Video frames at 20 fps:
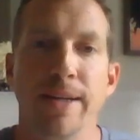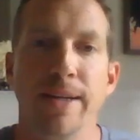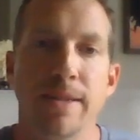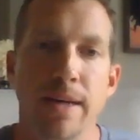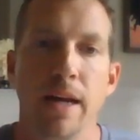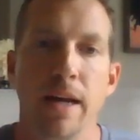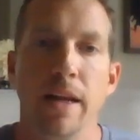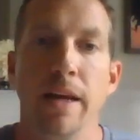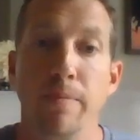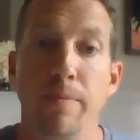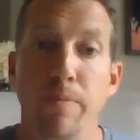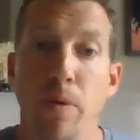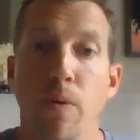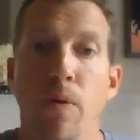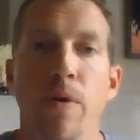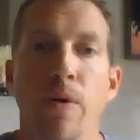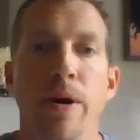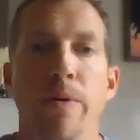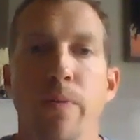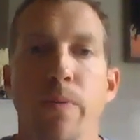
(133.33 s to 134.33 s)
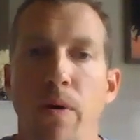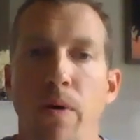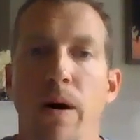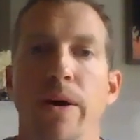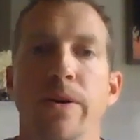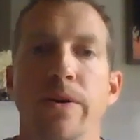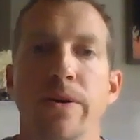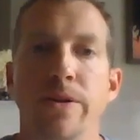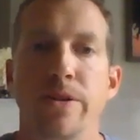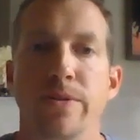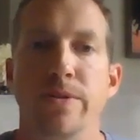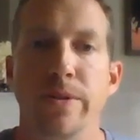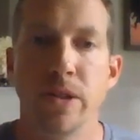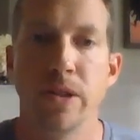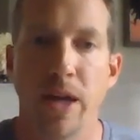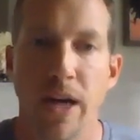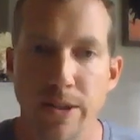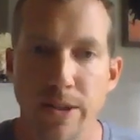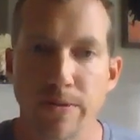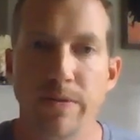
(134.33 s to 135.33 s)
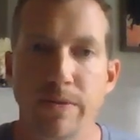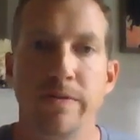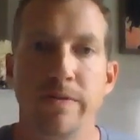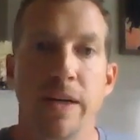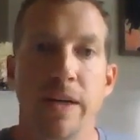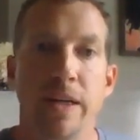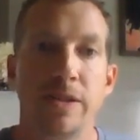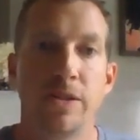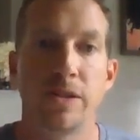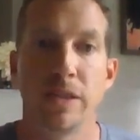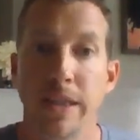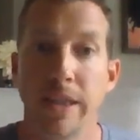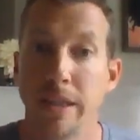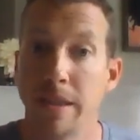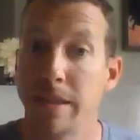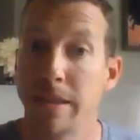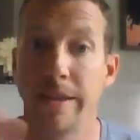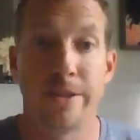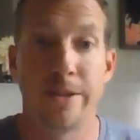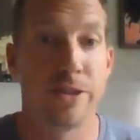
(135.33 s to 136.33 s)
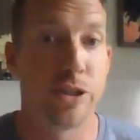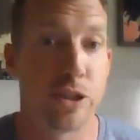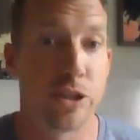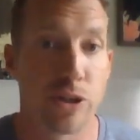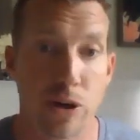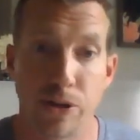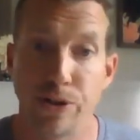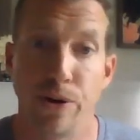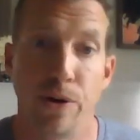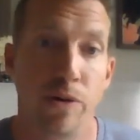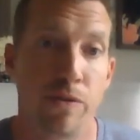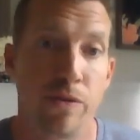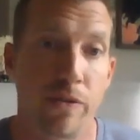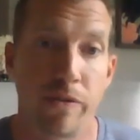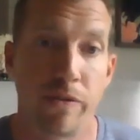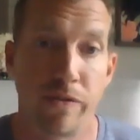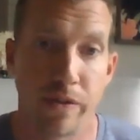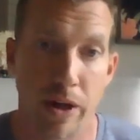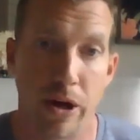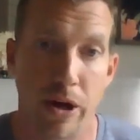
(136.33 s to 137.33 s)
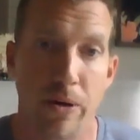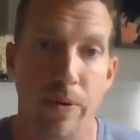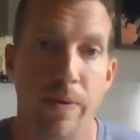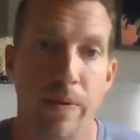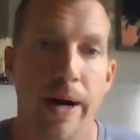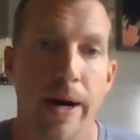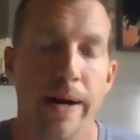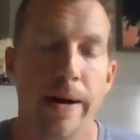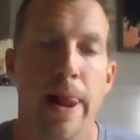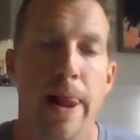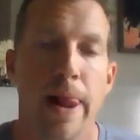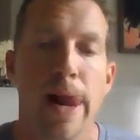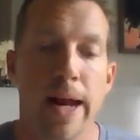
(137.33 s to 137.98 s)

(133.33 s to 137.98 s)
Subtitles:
It's kind of like pouring water into a glass where eventually it's going to just start to overflow, right?